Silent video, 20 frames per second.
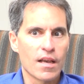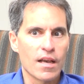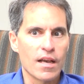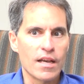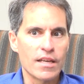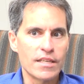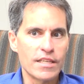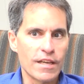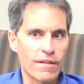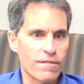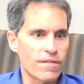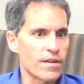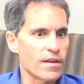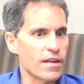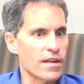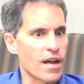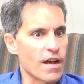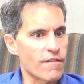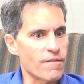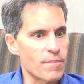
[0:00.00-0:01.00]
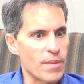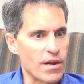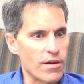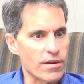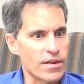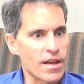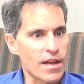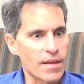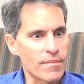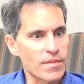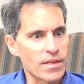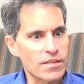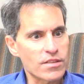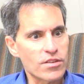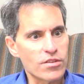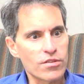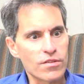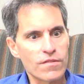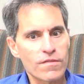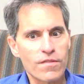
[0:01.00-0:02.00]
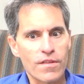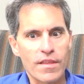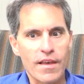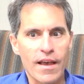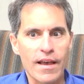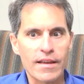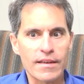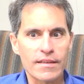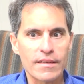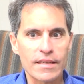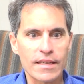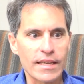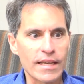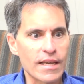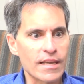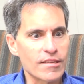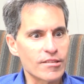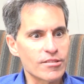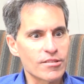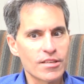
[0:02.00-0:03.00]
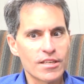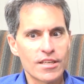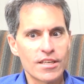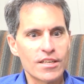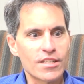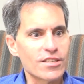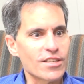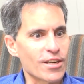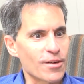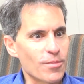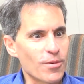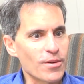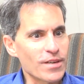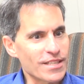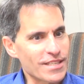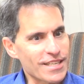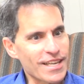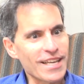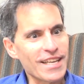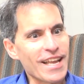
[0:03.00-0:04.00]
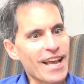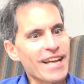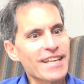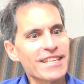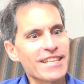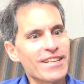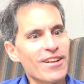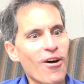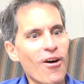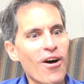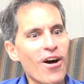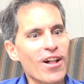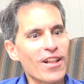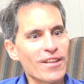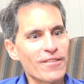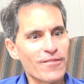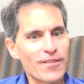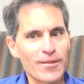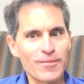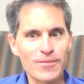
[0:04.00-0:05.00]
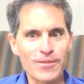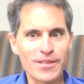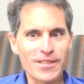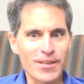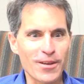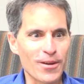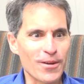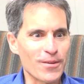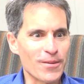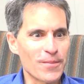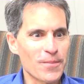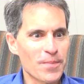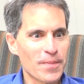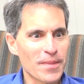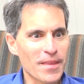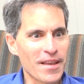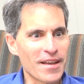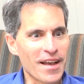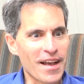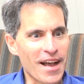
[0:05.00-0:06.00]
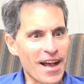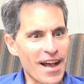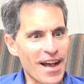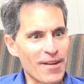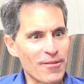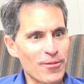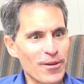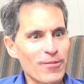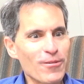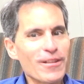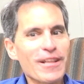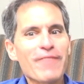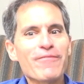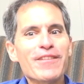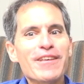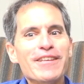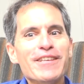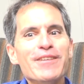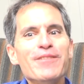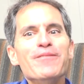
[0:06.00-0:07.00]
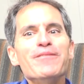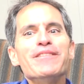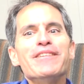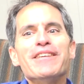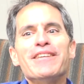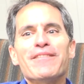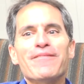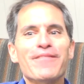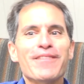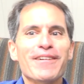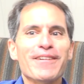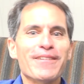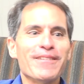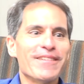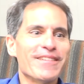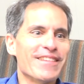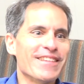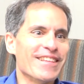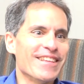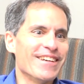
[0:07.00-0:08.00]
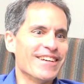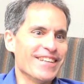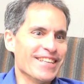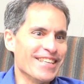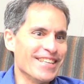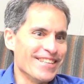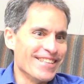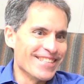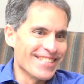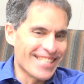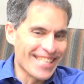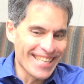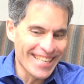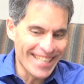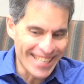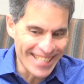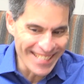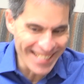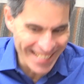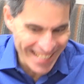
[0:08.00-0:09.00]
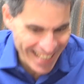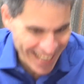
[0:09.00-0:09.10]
a different enough paradigm that's tuned for that. And again, SharePoint's connected to all of them, so we will have the union of their usage.